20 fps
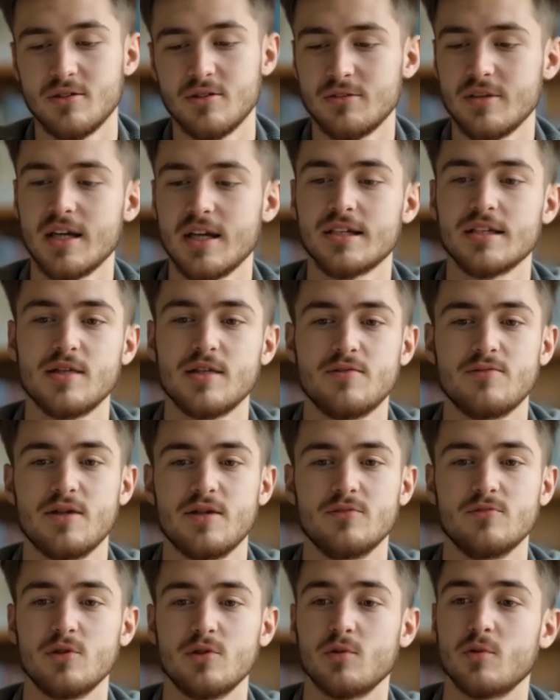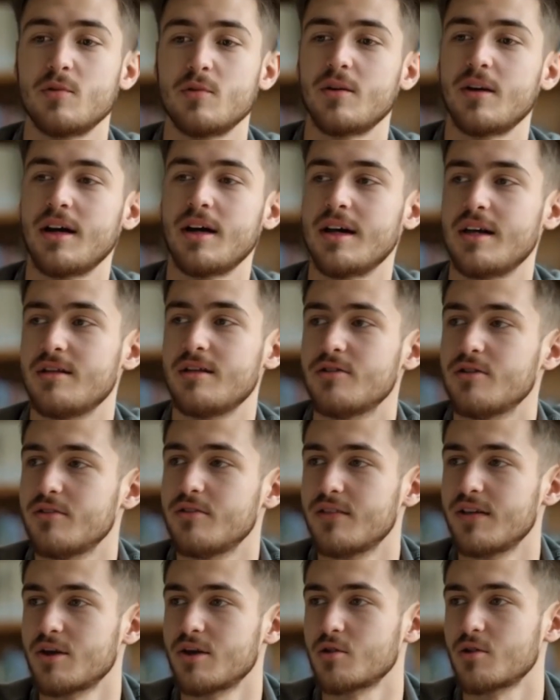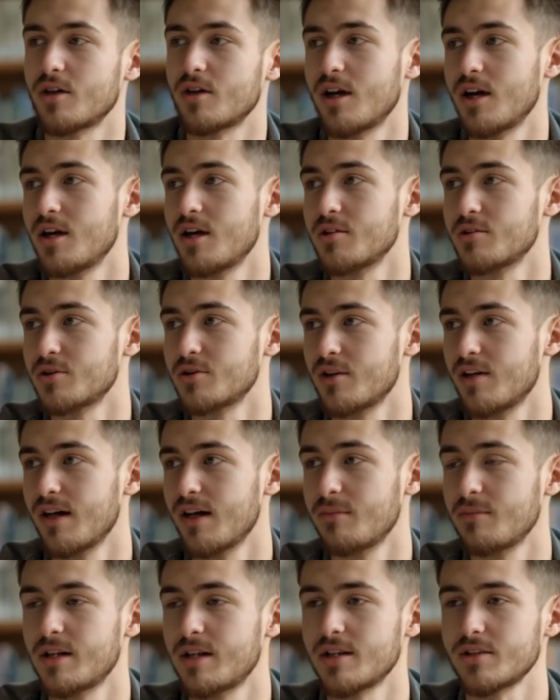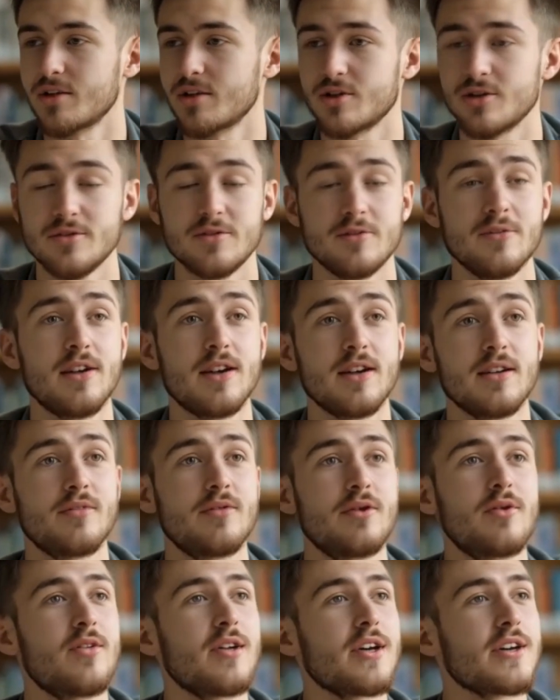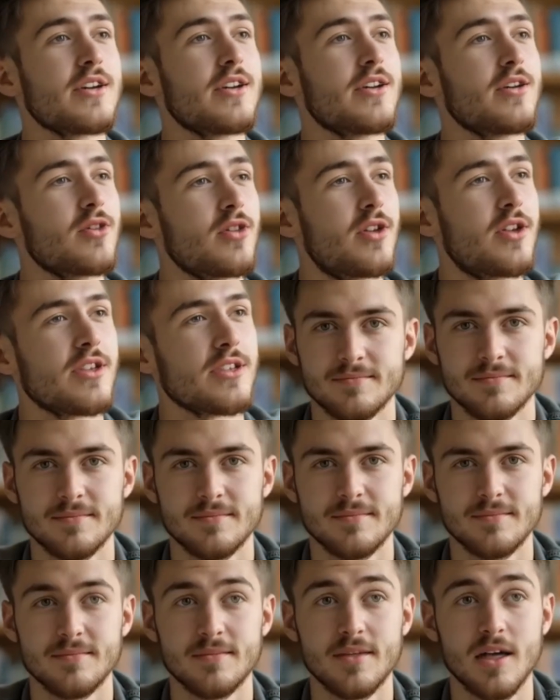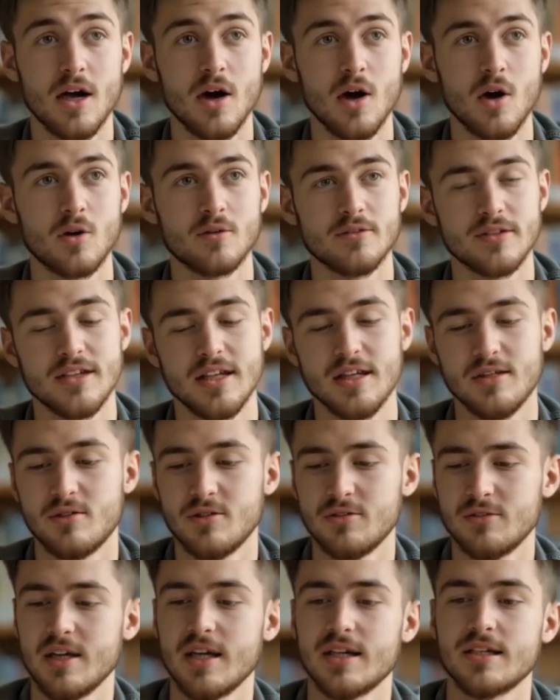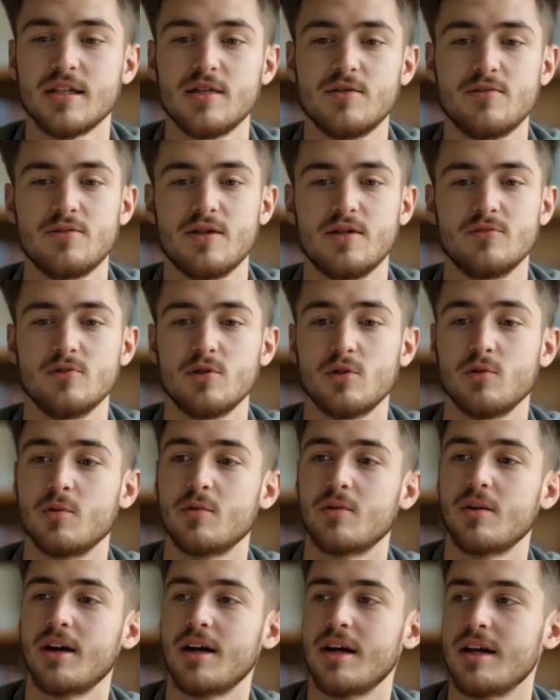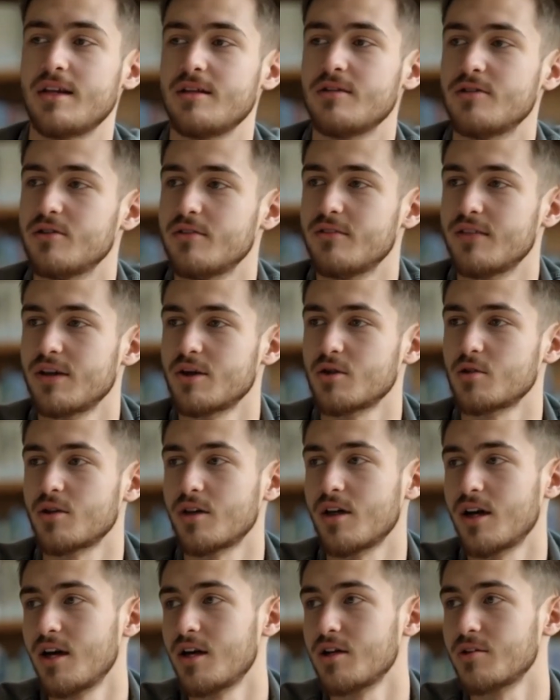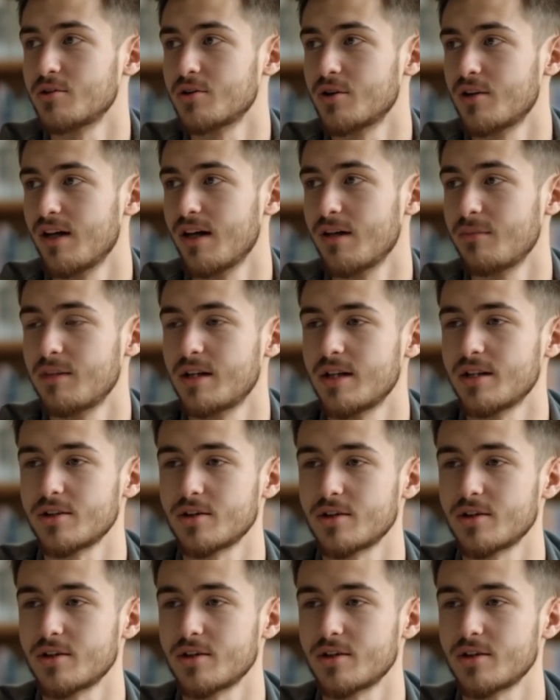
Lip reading: Tailoring content for your target audience. GravityWrite allows sellers to customize tone and language to resonate with their niche market.